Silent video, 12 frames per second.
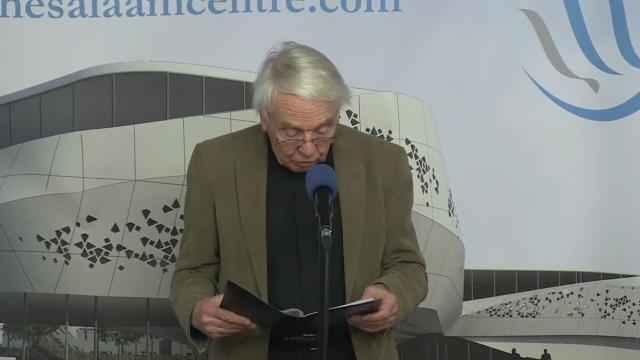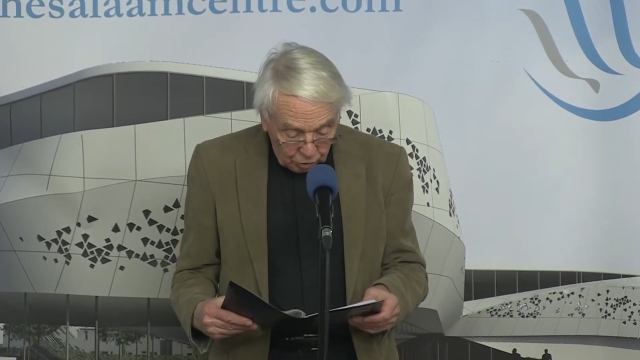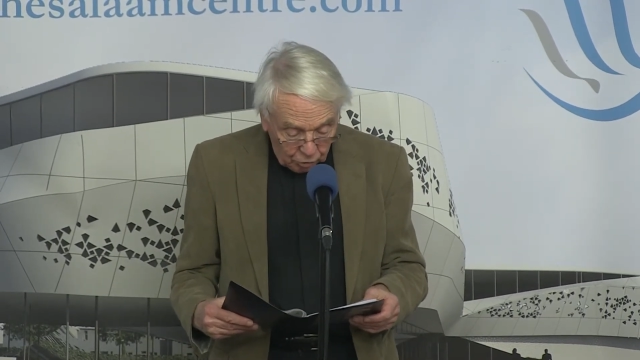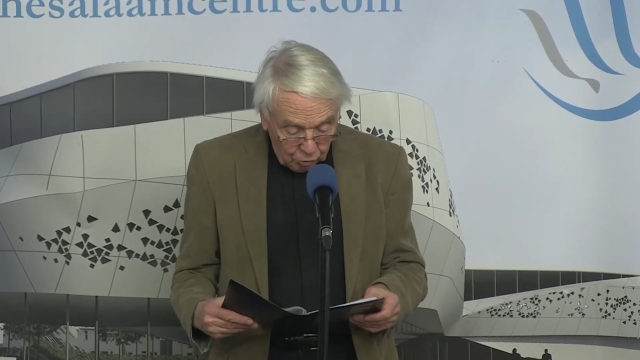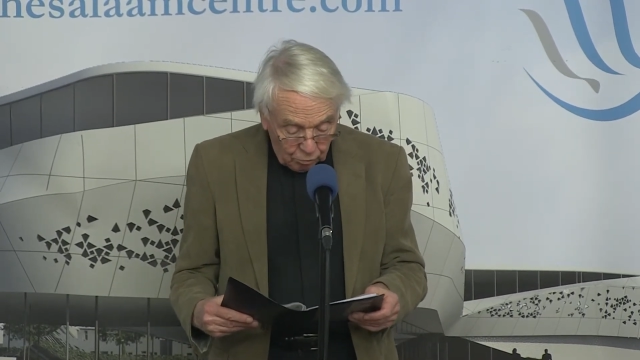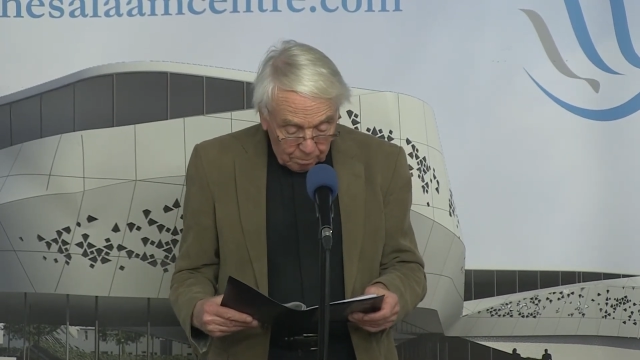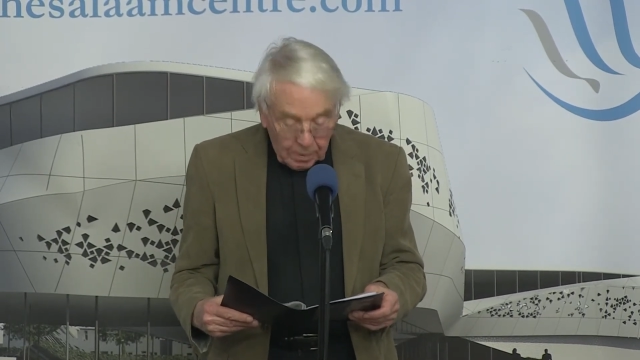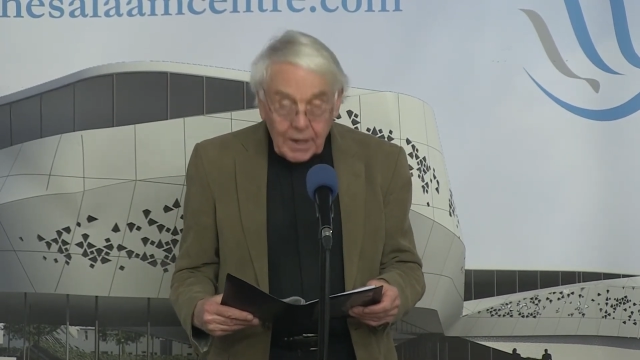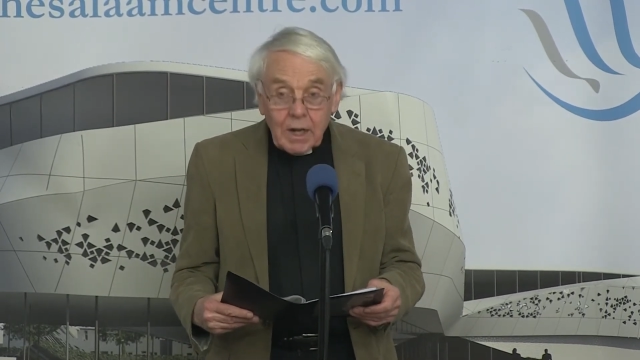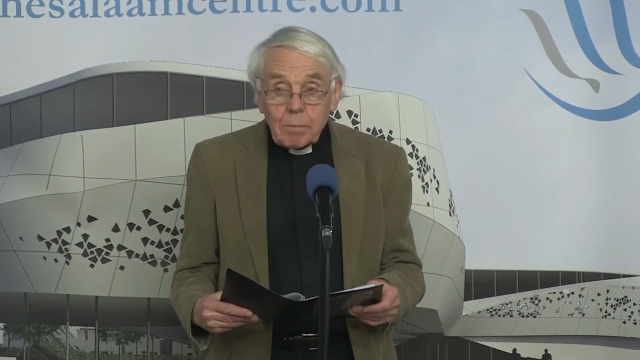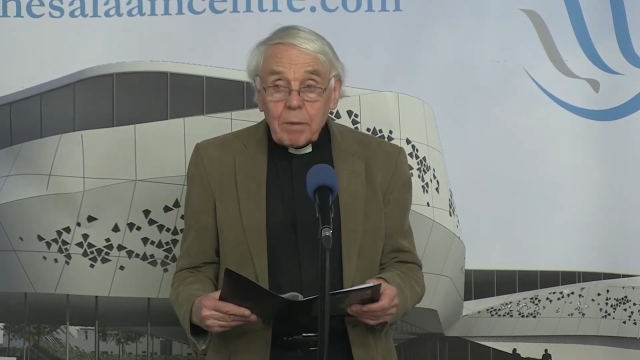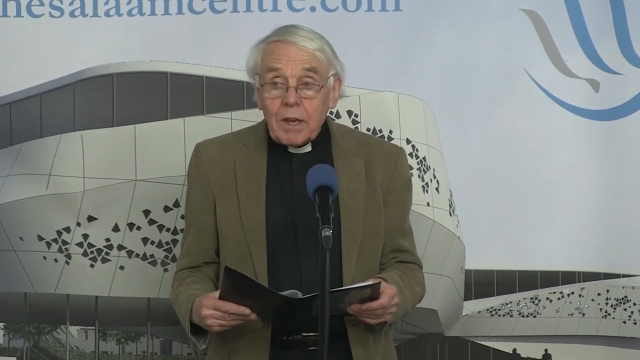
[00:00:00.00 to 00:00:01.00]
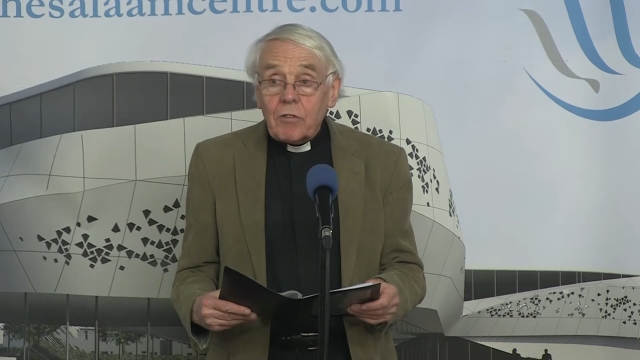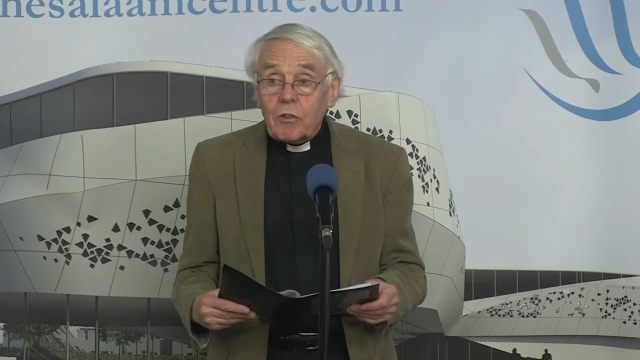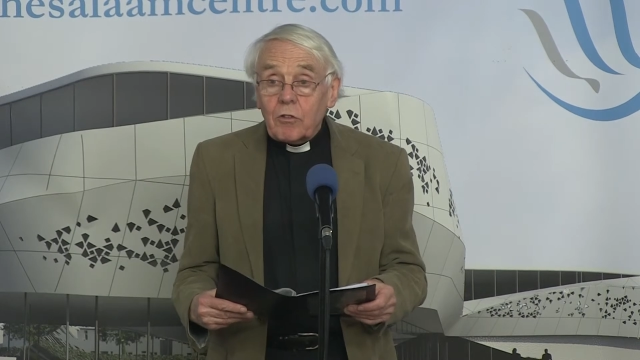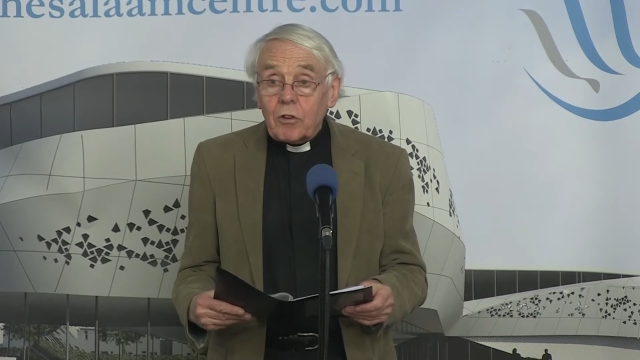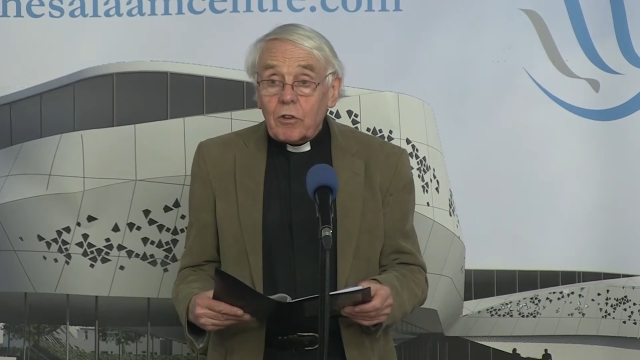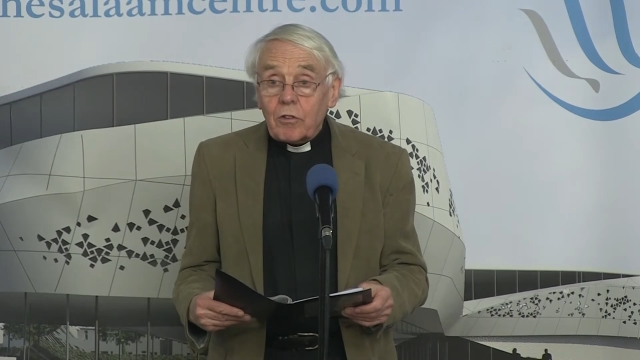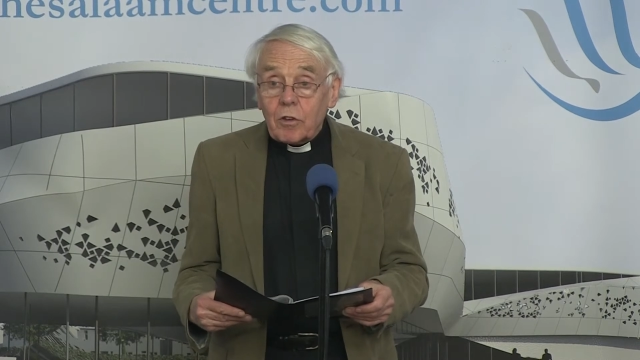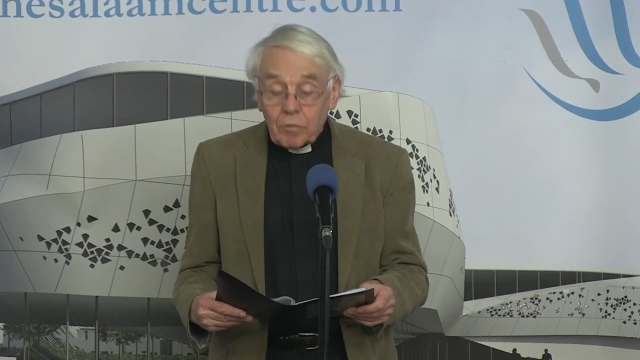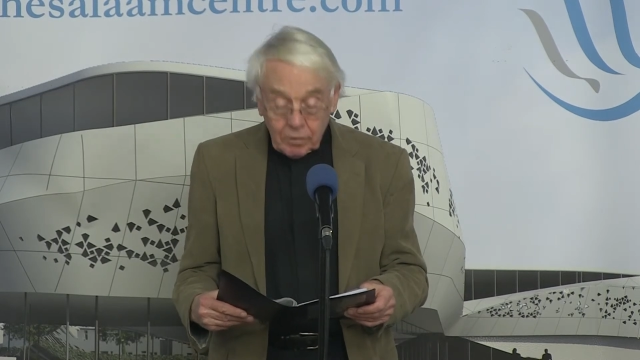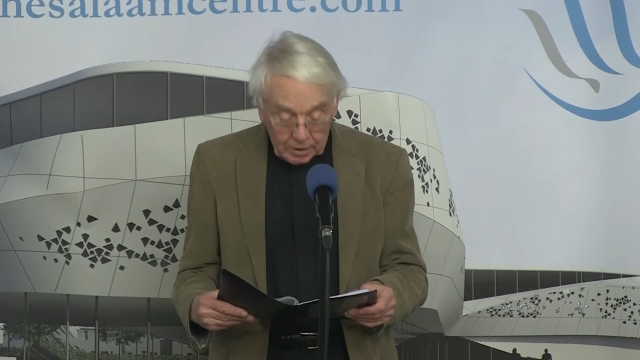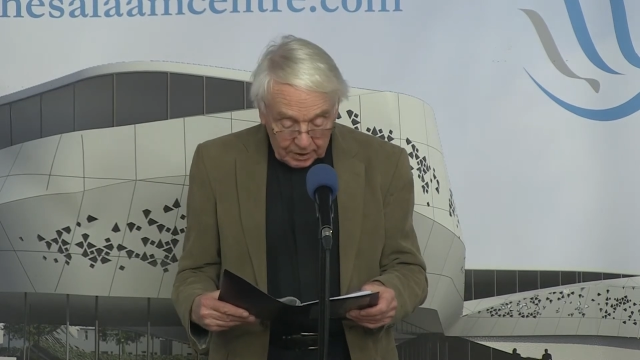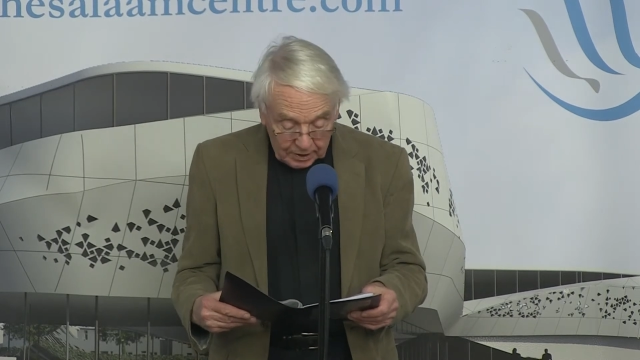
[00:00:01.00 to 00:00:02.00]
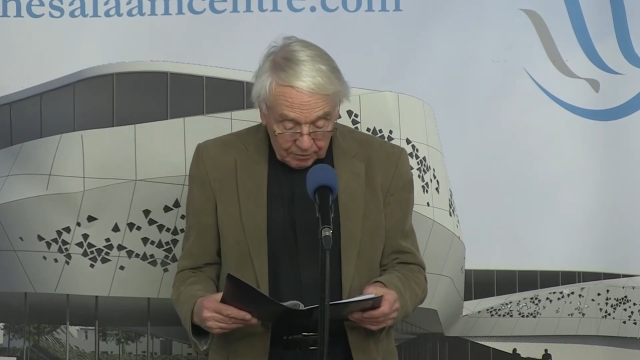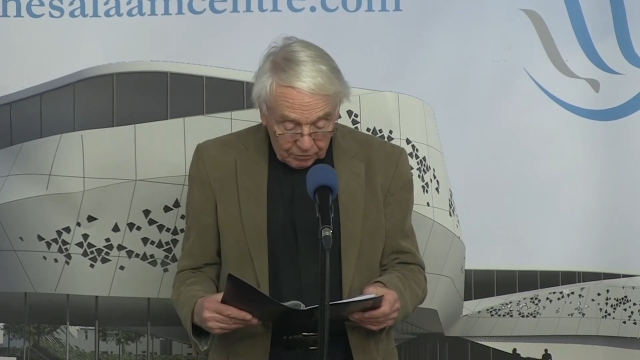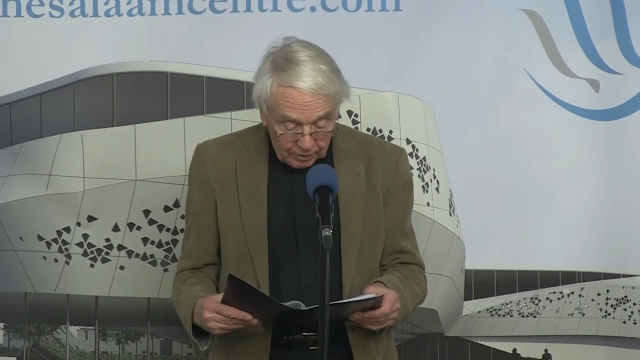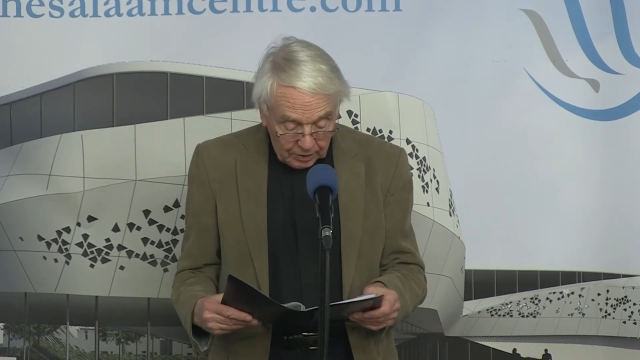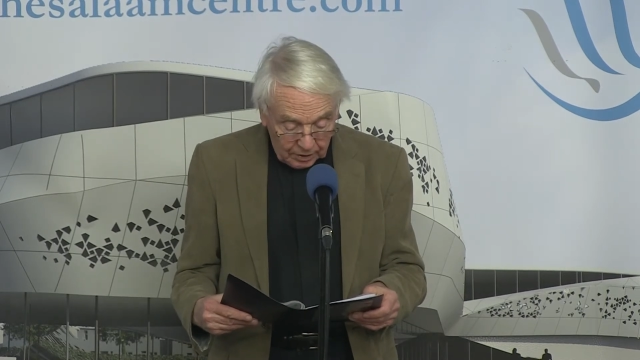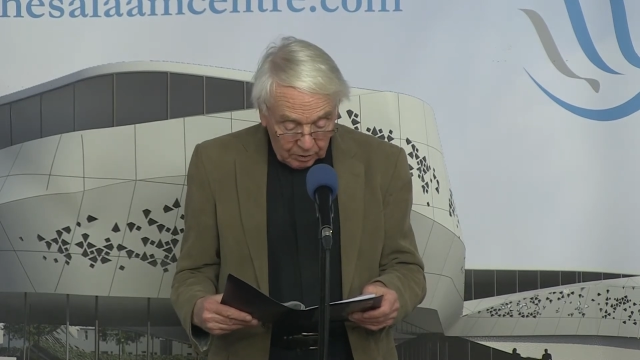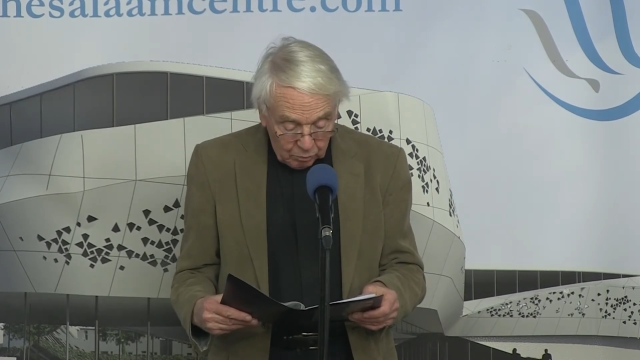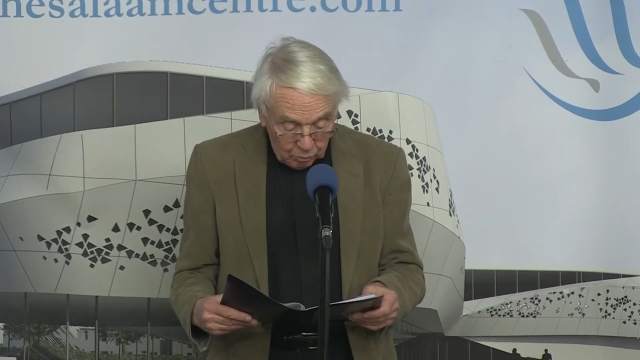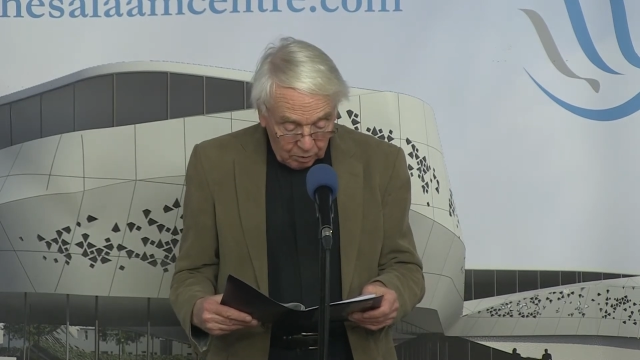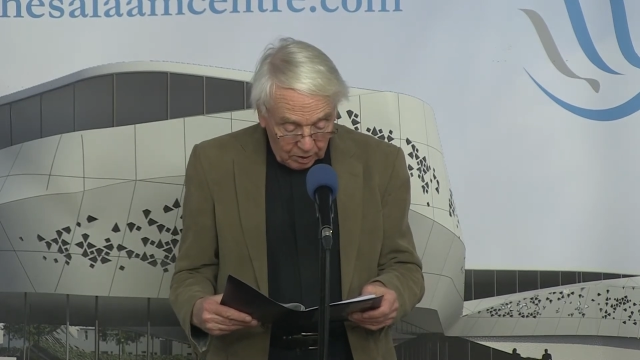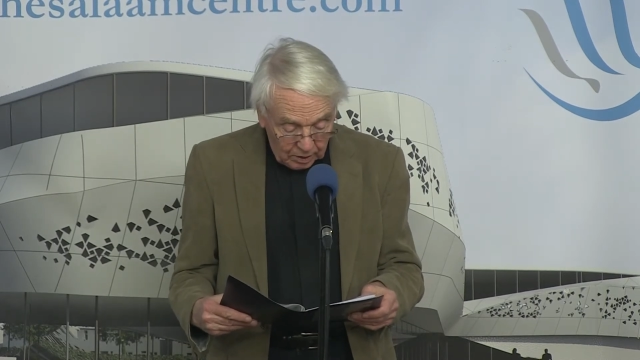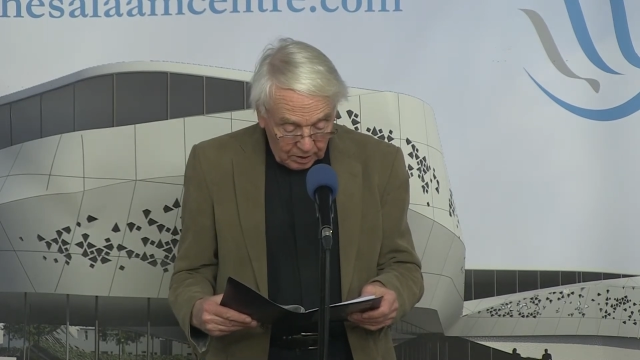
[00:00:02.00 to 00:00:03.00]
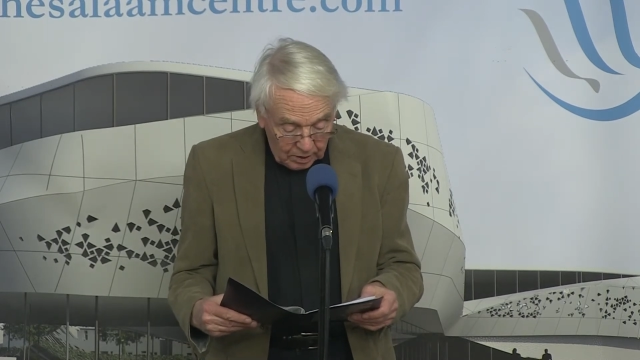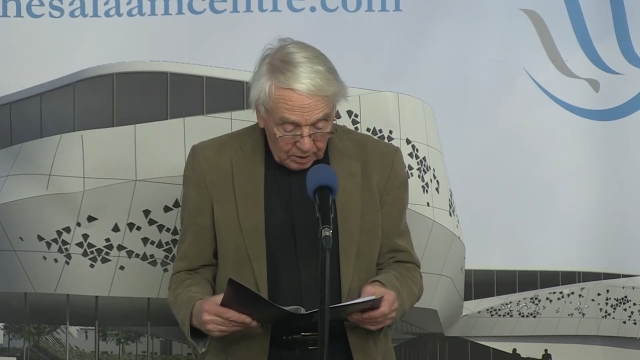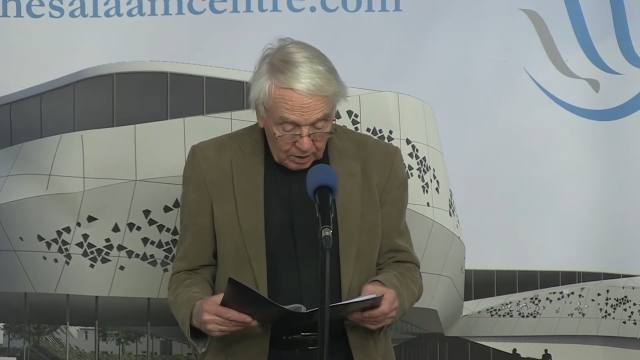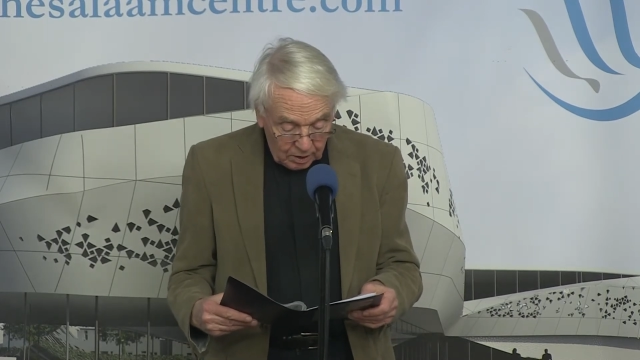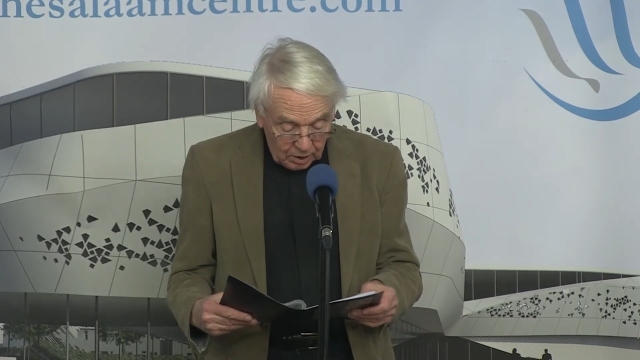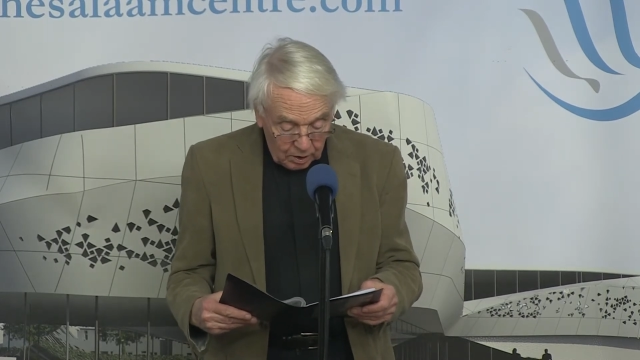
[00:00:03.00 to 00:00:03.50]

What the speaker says: two main messages of the evening were,